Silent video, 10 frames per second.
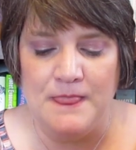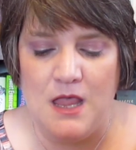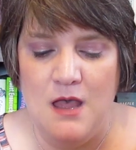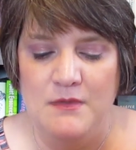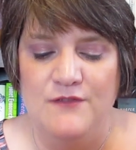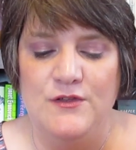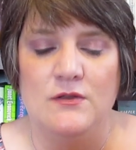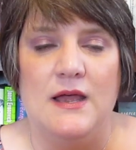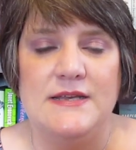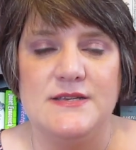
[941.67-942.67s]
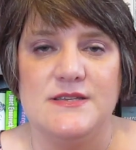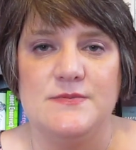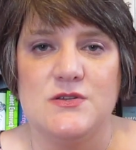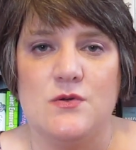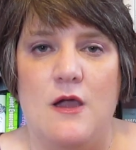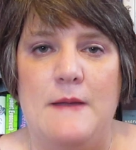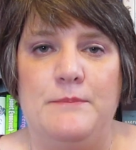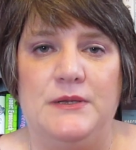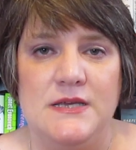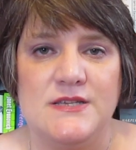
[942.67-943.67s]
If you'd like to subscribe,
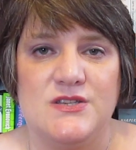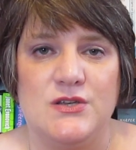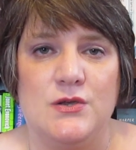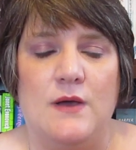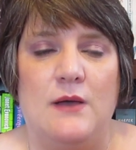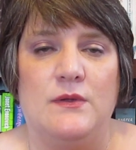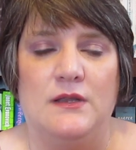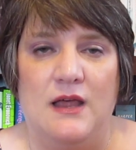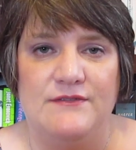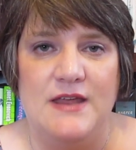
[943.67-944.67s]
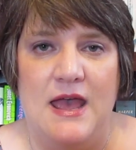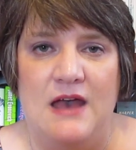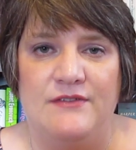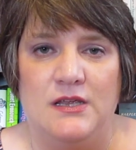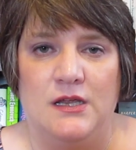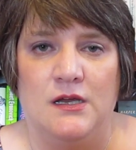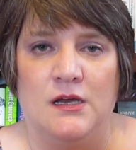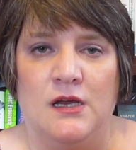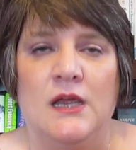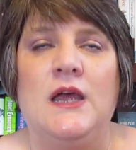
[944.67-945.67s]
please do. I would love to have you
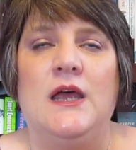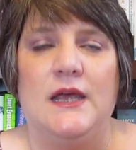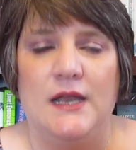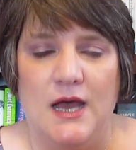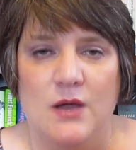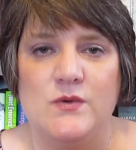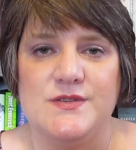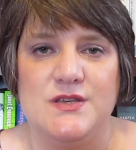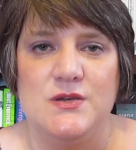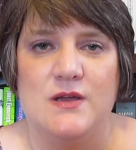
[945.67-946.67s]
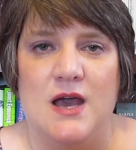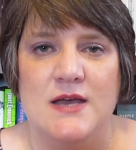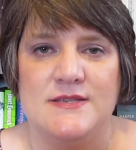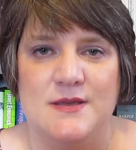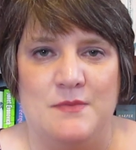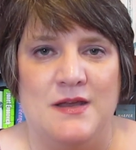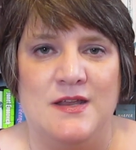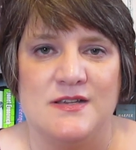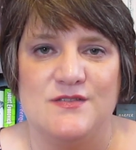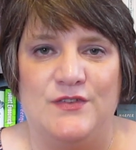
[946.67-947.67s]
here, and I will see you guys in my
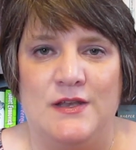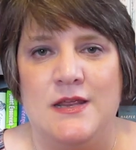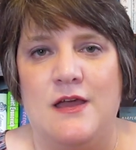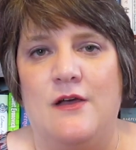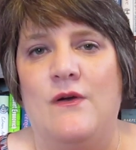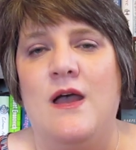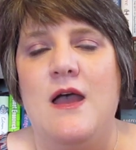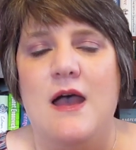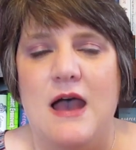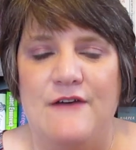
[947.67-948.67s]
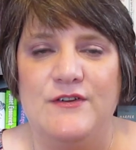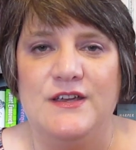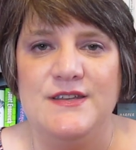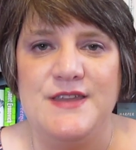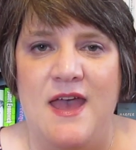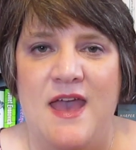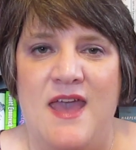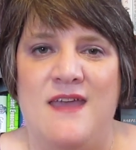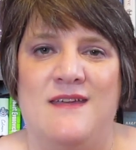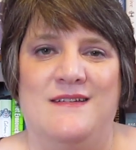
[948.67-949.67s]
next video. Have a good
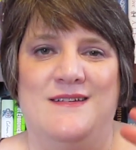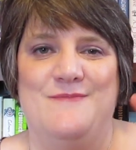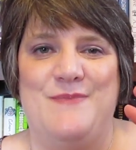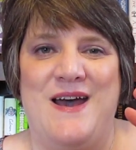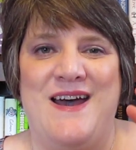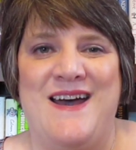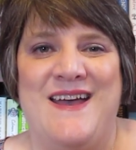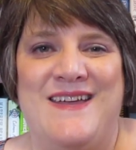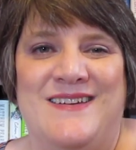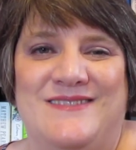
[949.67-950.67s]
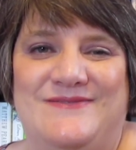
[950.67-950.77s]
day. Bye.